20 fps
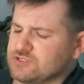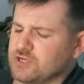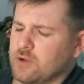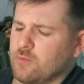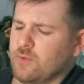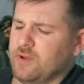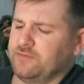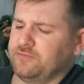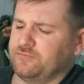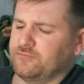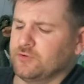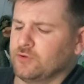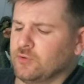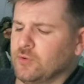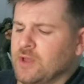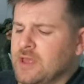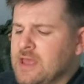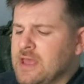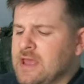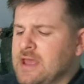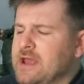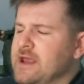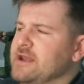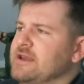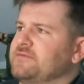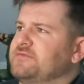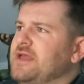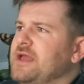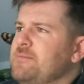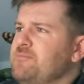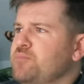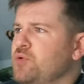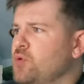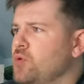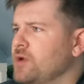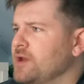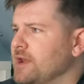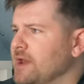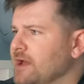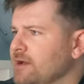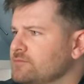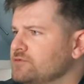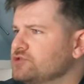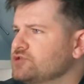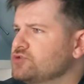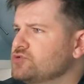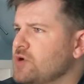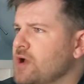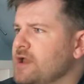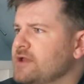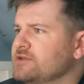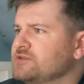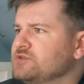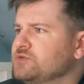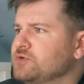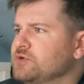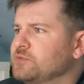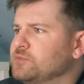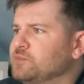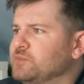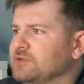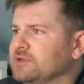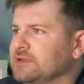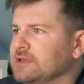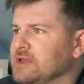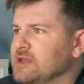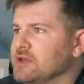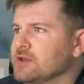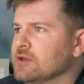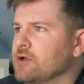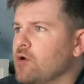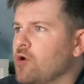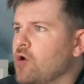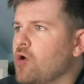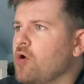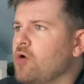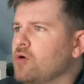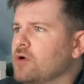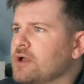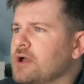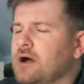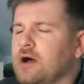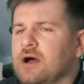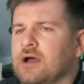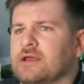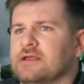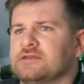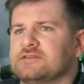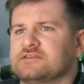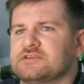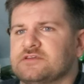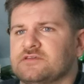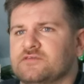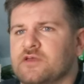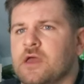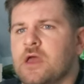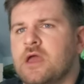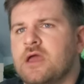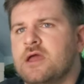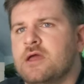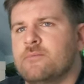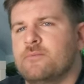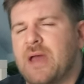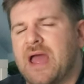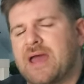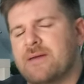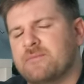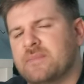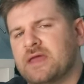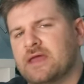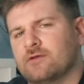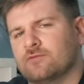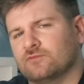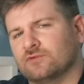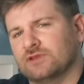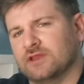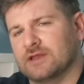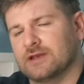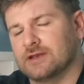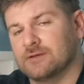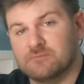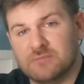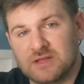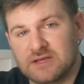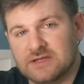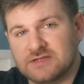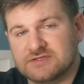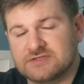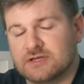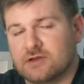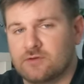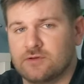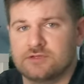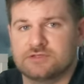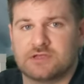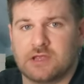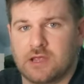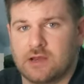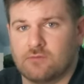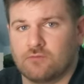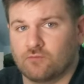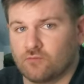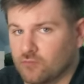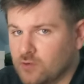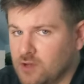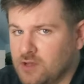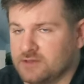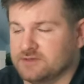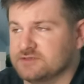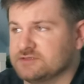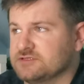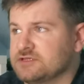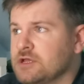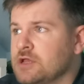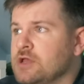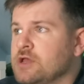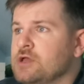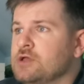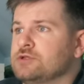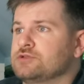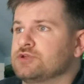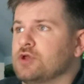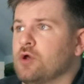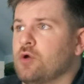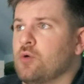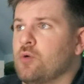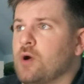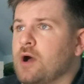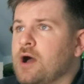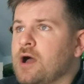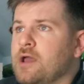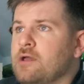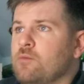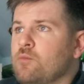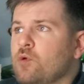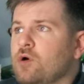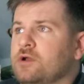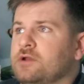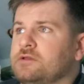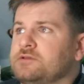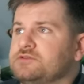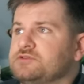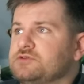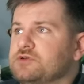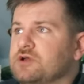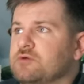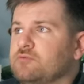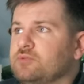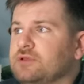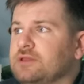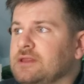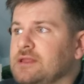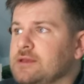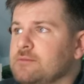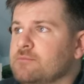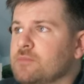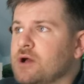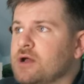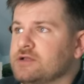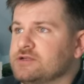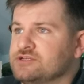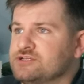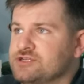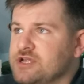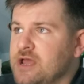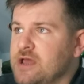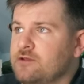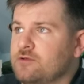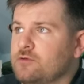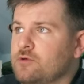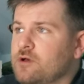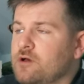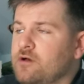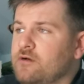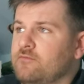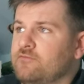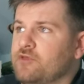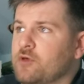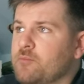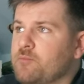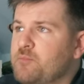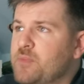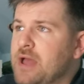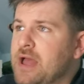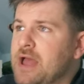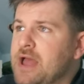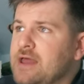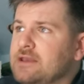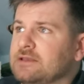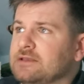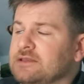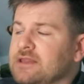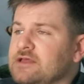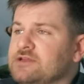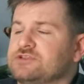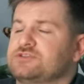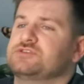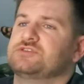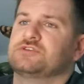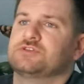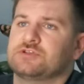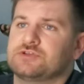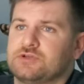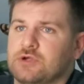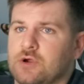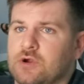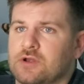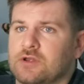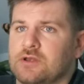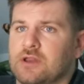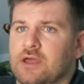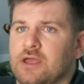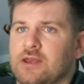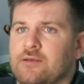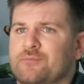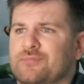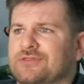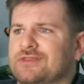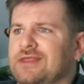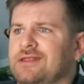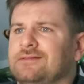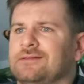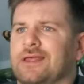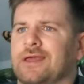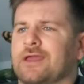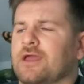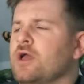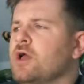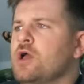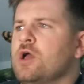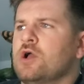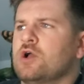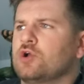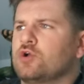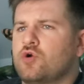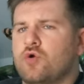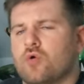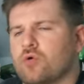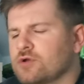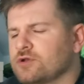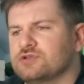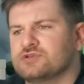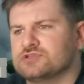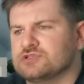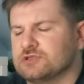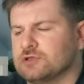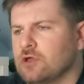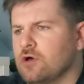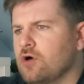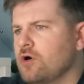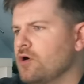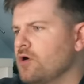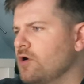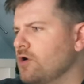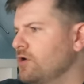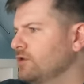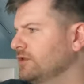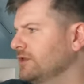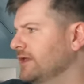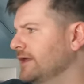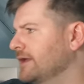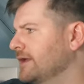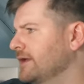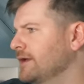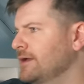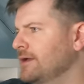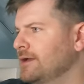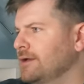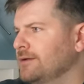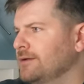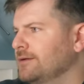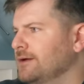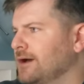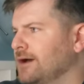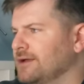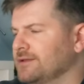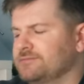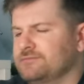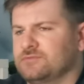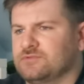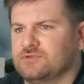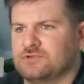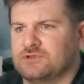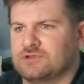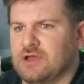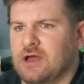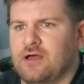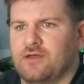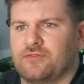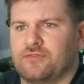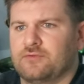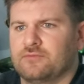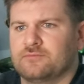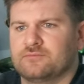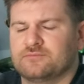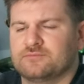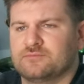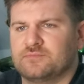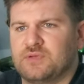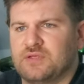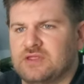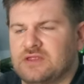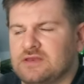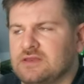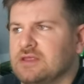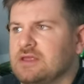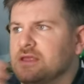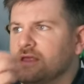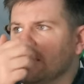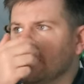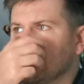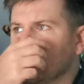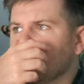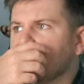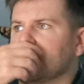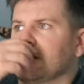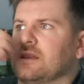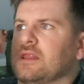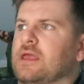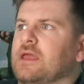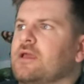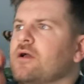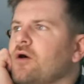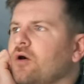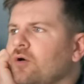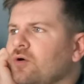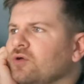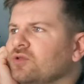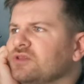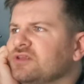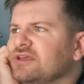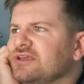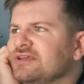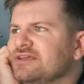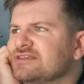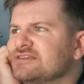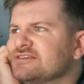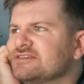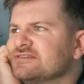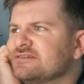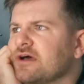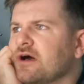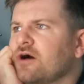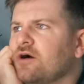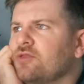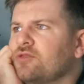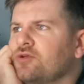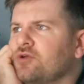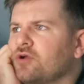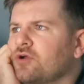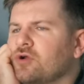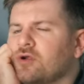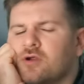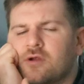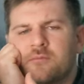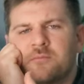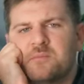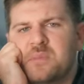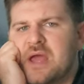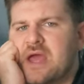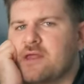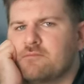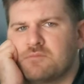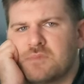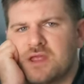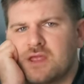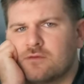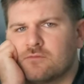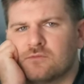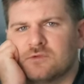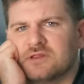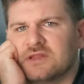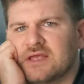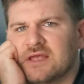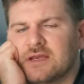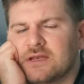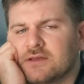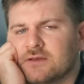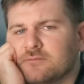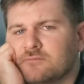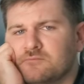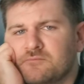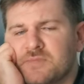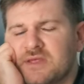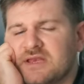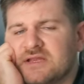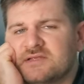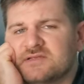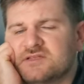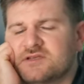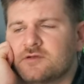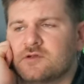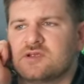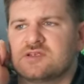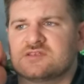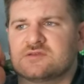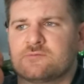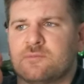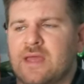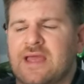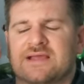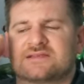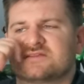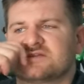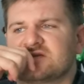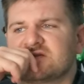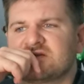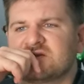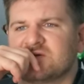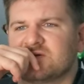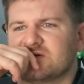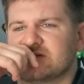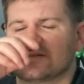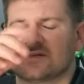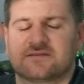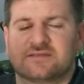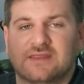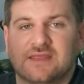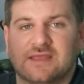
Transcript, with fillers: So I went through, and at that point, I was trying to complete all kinds of Batman related miniseries and runs. So I wanted to complete my Shadow of the Bat, Legends of the Dark Knight, but then like Gordon's Law, like uh, Gotham PD and like all these other Batman related miniseries and maxi series and